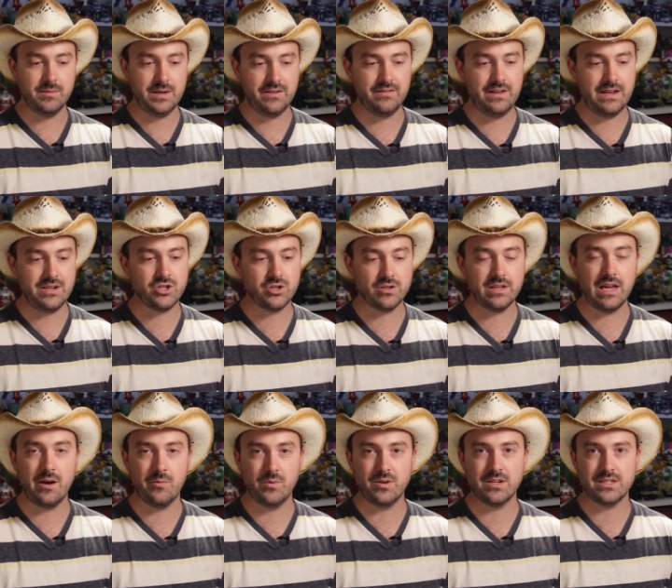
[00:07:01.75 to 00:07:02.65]
i mean
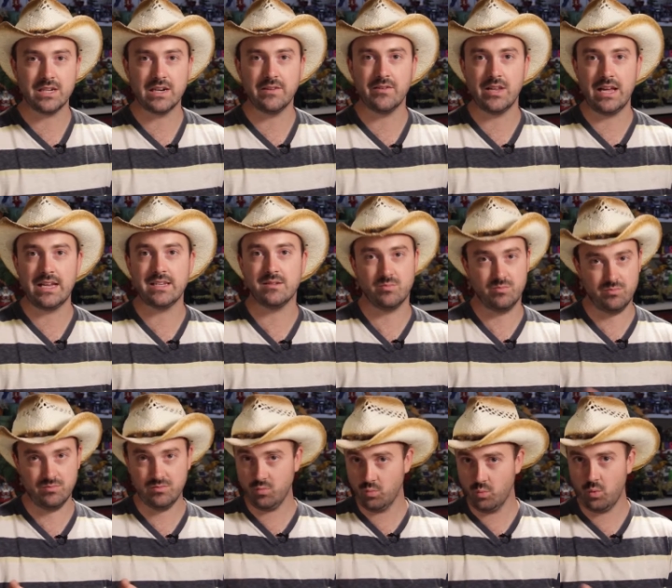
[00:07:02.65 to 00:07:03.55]
eventually i would discover that's
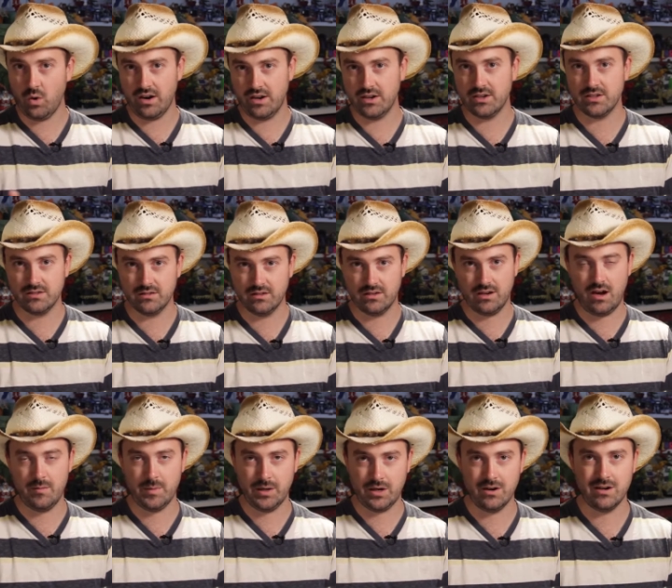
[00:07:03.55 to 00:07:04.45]
where your
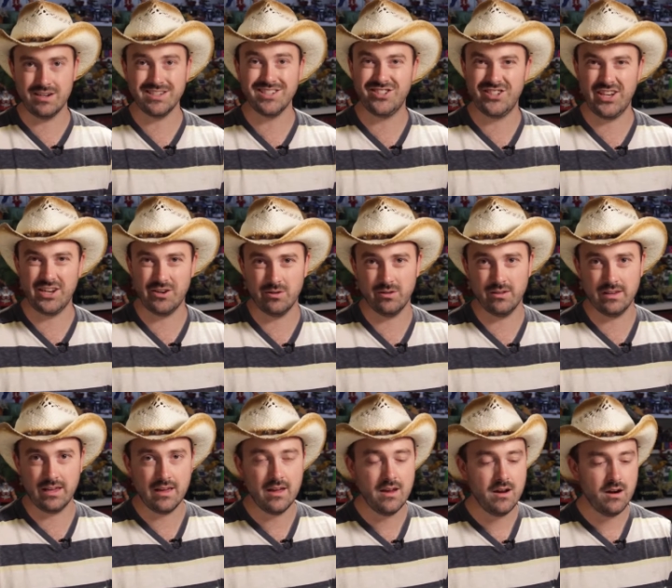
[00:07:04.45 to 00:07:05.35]
comic artists
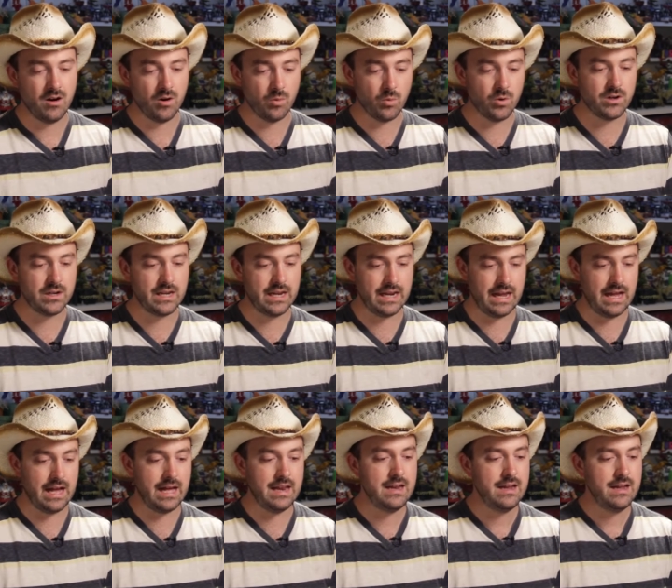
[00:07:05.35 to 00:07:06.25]
generally are working
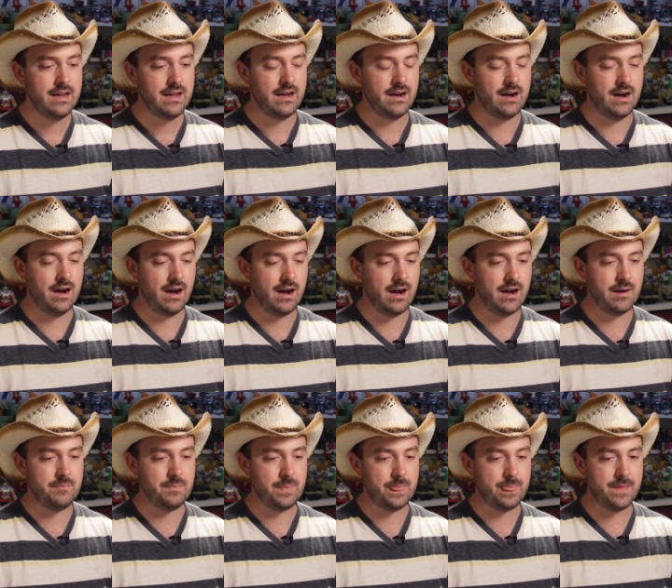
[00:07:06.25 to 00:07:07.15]
at
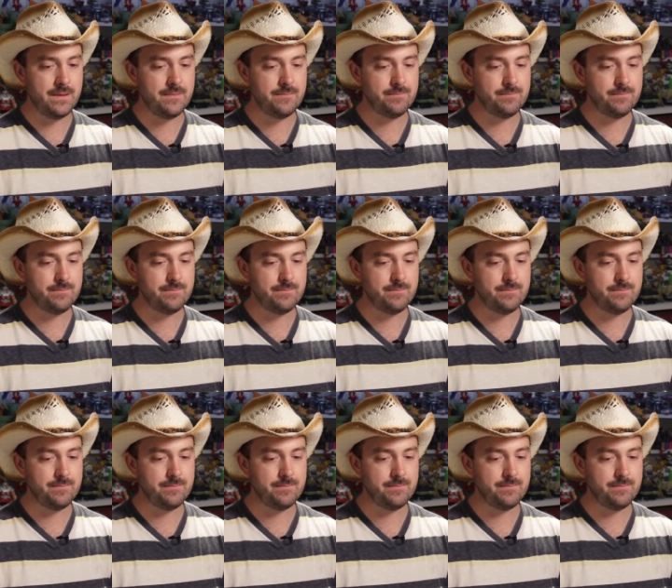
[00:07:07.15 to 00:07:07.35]
um,